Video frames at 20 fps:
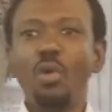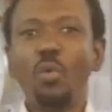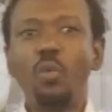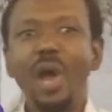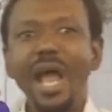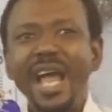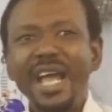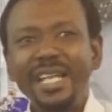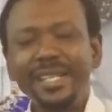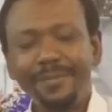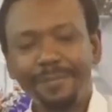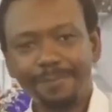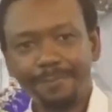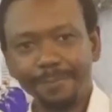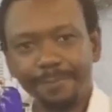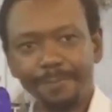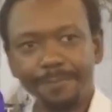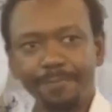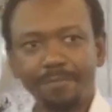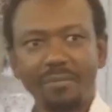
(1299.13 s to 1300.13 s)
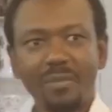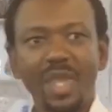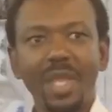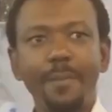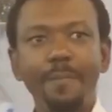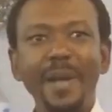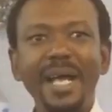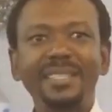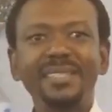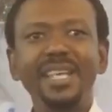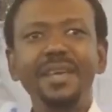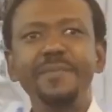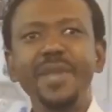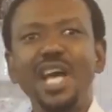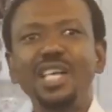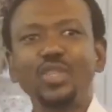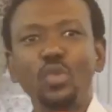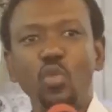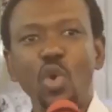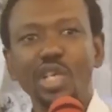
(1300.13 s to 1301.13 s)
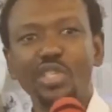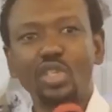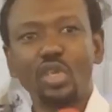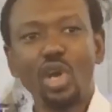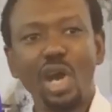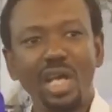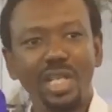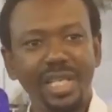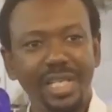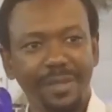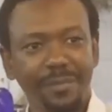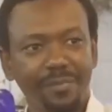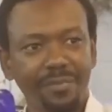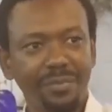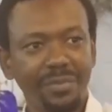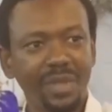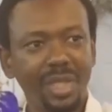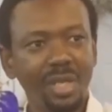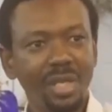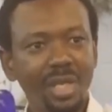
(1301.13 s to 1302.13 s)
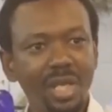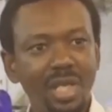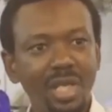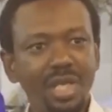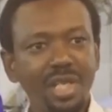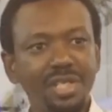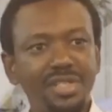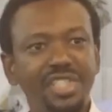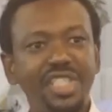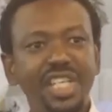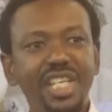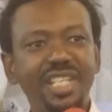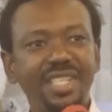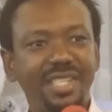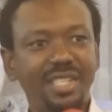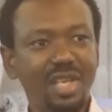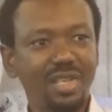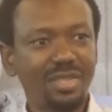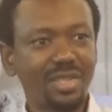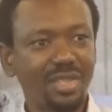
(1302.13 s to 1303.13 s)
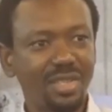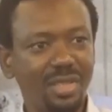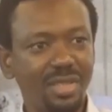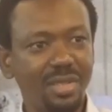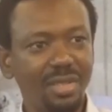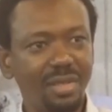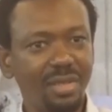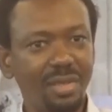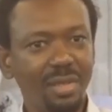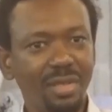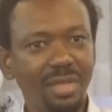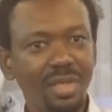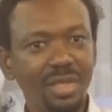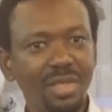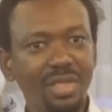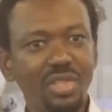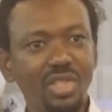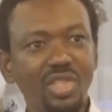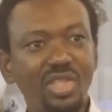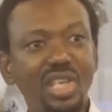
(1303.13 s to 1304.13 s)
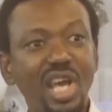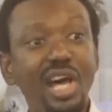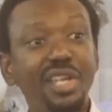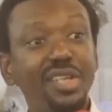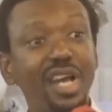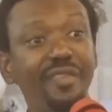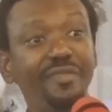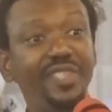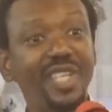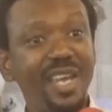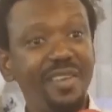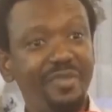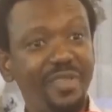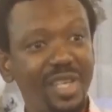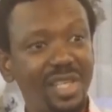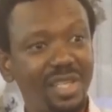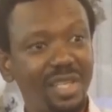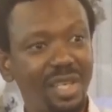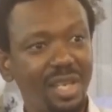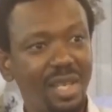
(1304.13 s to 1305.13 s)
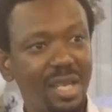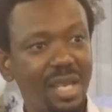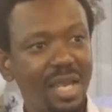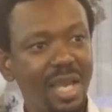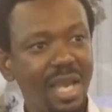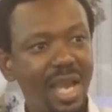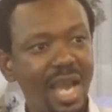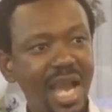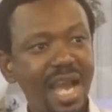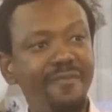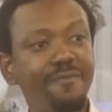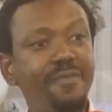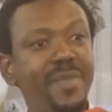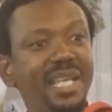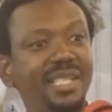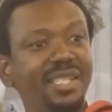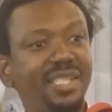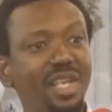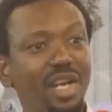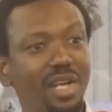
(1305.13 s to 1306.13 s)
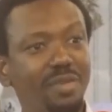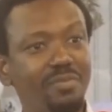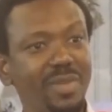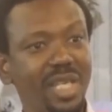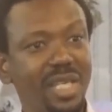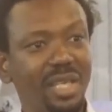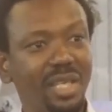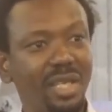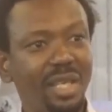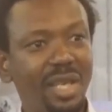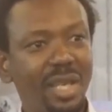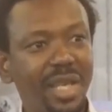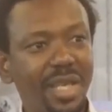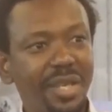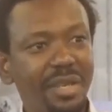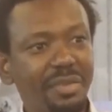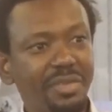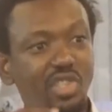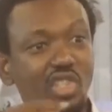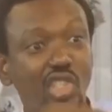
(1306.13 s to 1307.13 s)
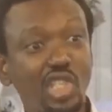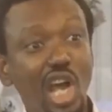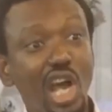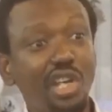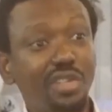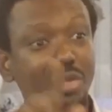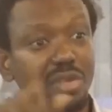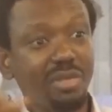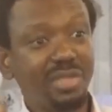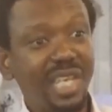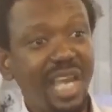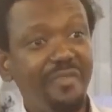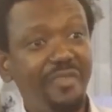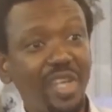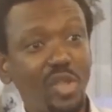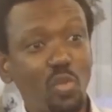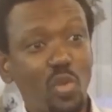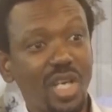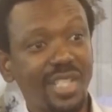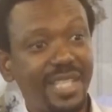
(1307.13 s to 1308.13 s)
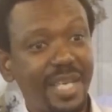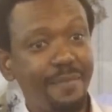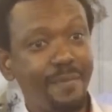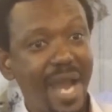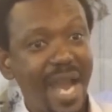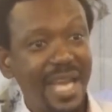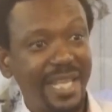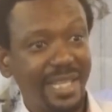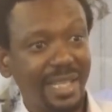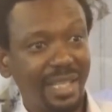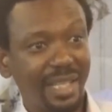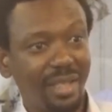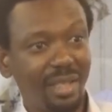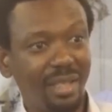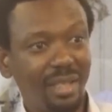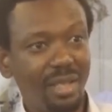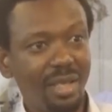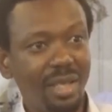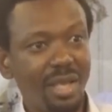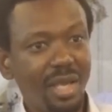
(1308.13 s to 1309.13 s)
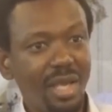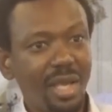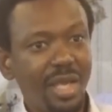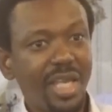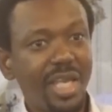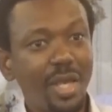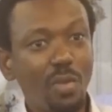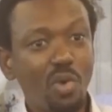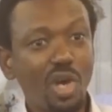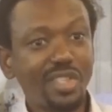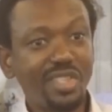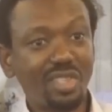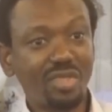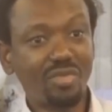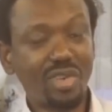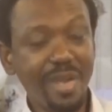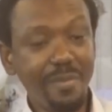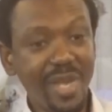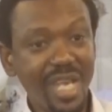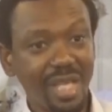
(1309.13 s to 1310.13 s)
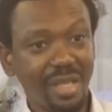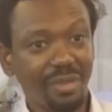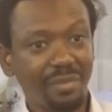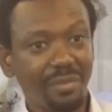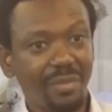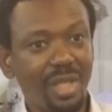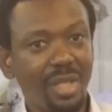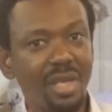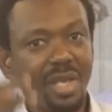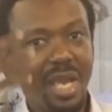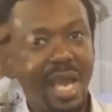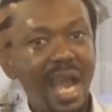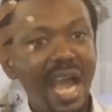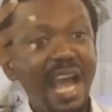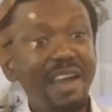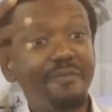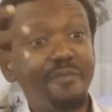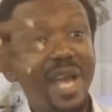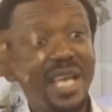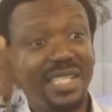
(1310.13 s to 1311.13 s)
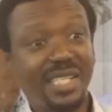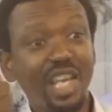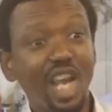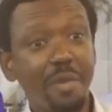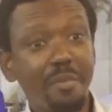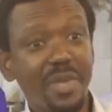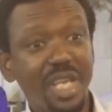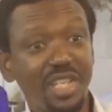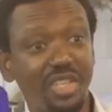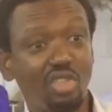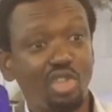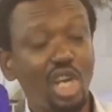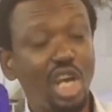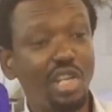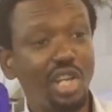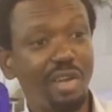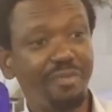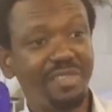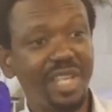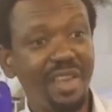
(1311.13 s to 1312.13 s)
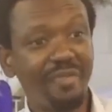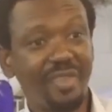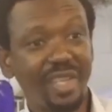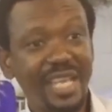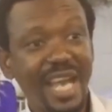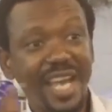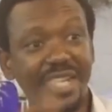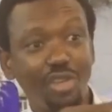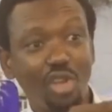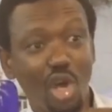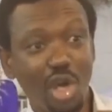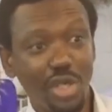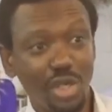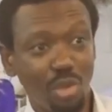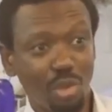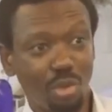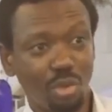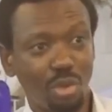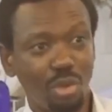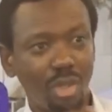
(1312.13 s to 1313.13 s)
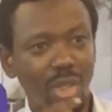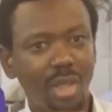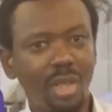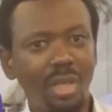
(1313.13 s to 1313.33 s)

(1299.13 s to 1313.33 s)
when Bartimaeus was calling, Jesus, Son of David, have mercy on me. Son, David was a man. He was screaming, have mercy on me, Son of David, I know you.